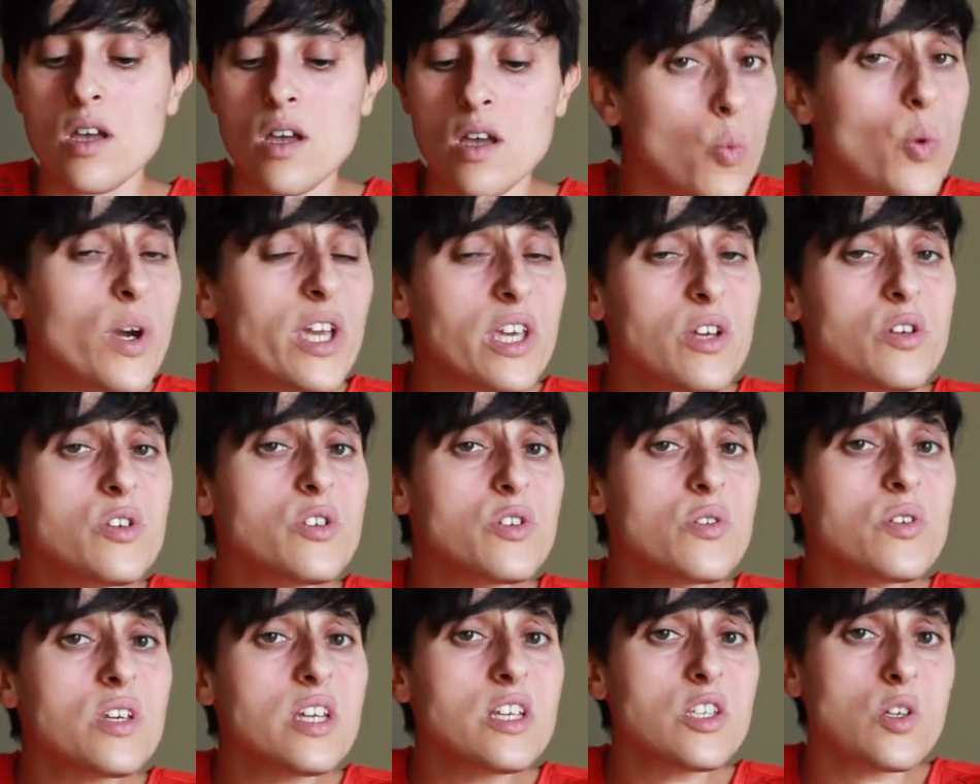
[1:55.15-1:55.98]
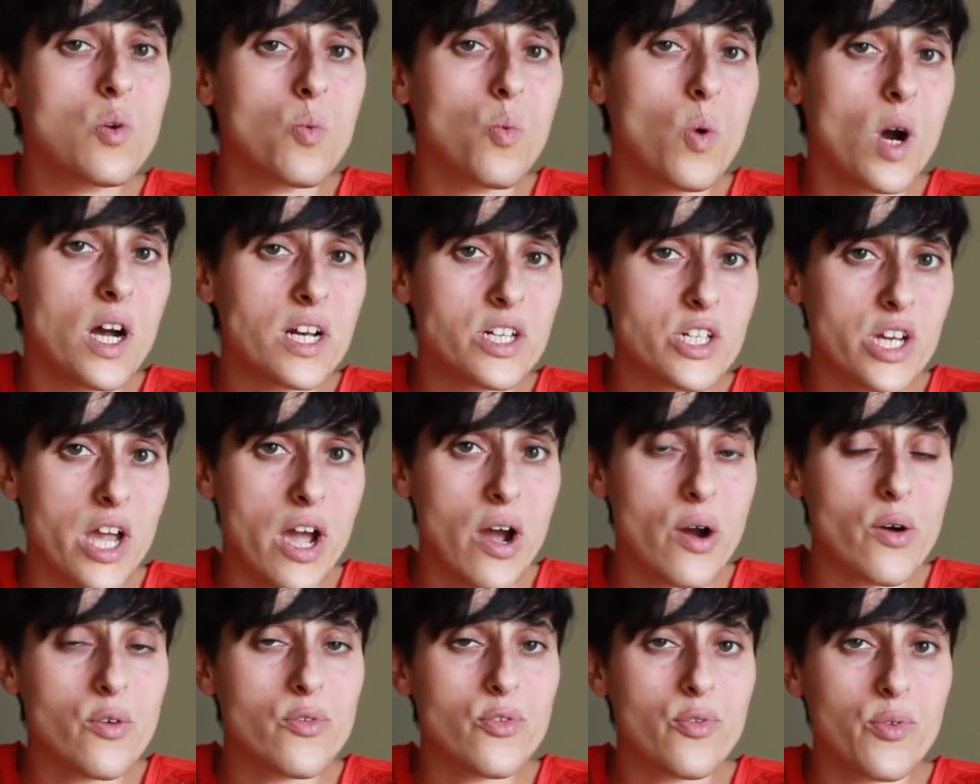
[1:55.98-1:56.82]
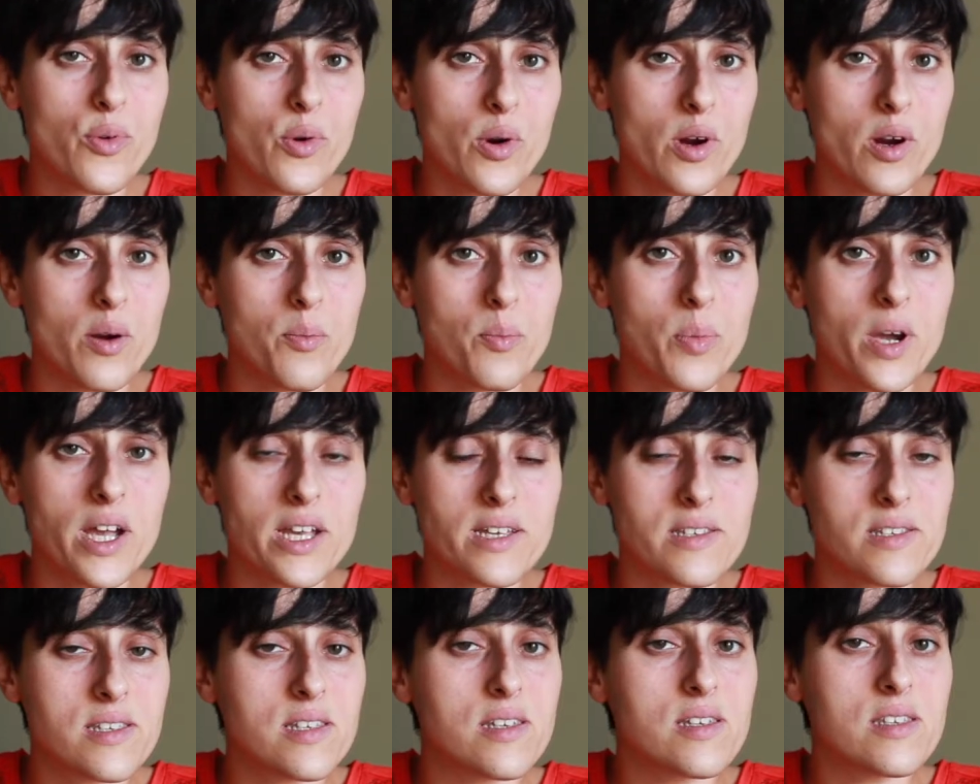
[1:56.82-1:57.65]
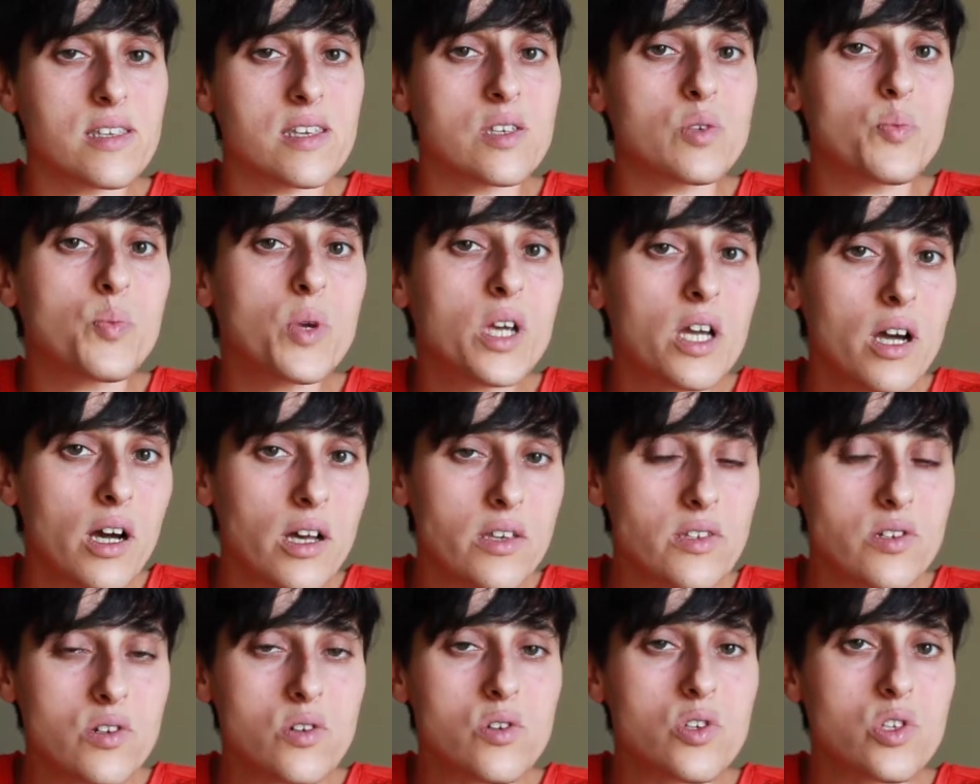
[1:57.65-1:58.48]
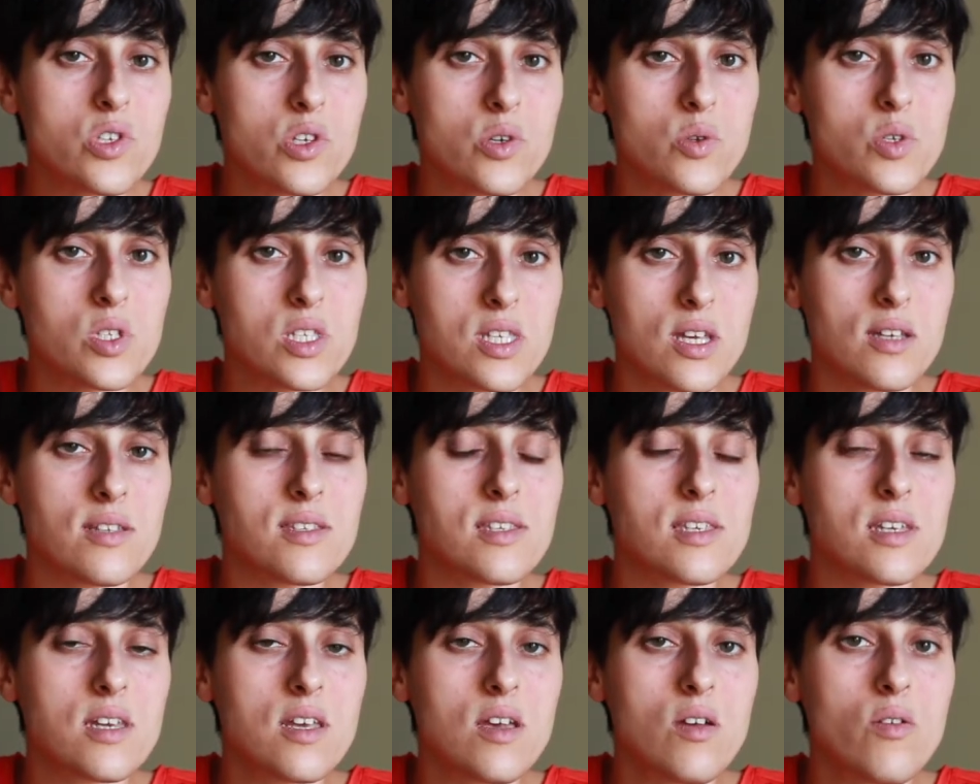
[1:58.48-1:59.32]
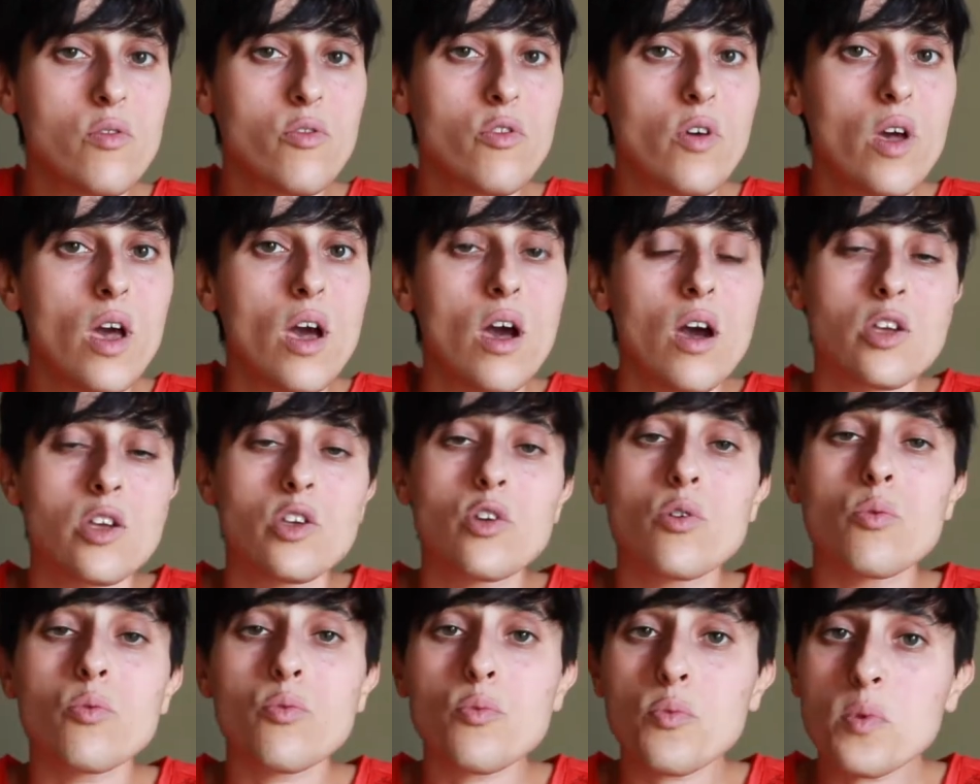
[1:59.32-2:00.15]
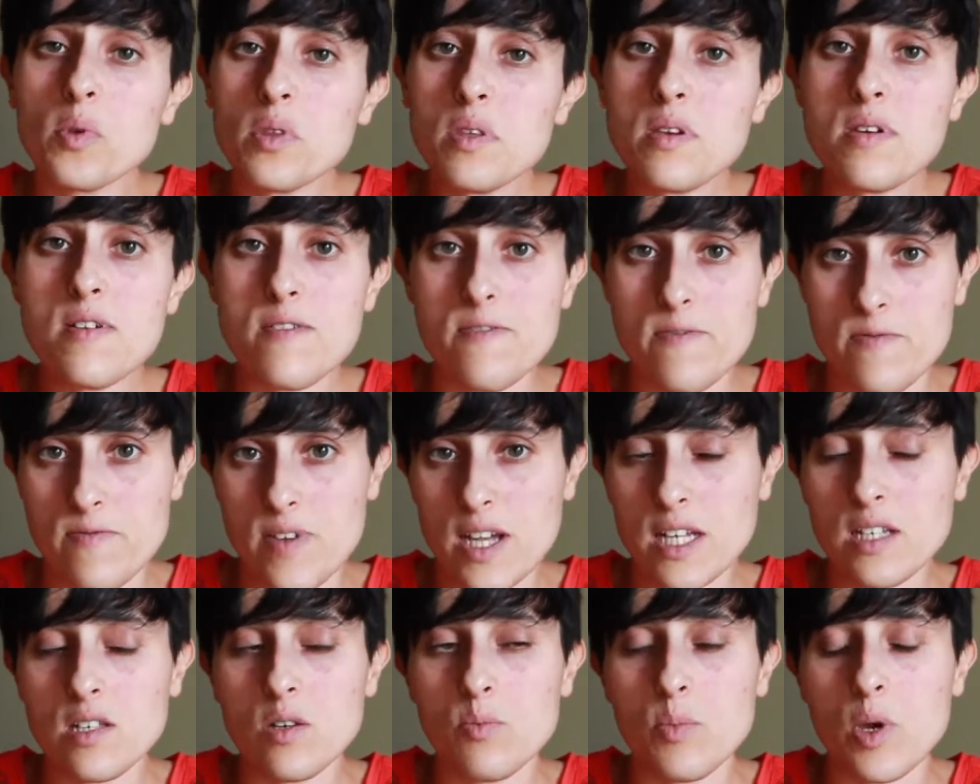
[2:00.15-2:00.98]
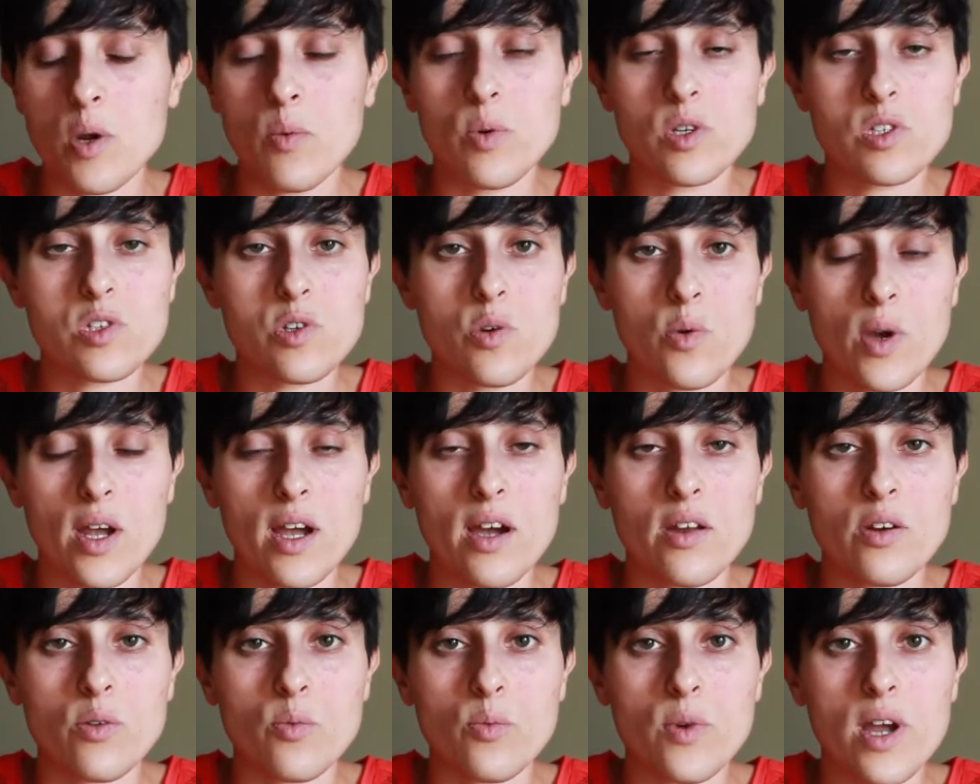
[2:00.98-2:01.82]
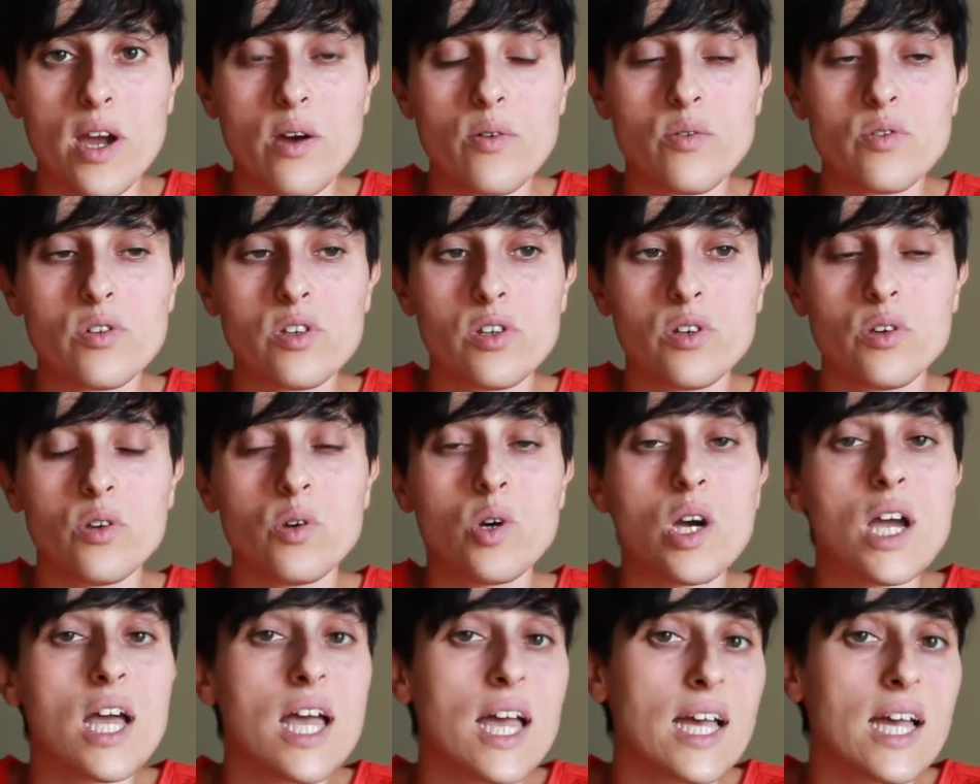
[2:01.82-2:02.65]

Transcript: What you do need to watch out for, Pisces, is because you're so sensitive, you're really affected by what's going on around you.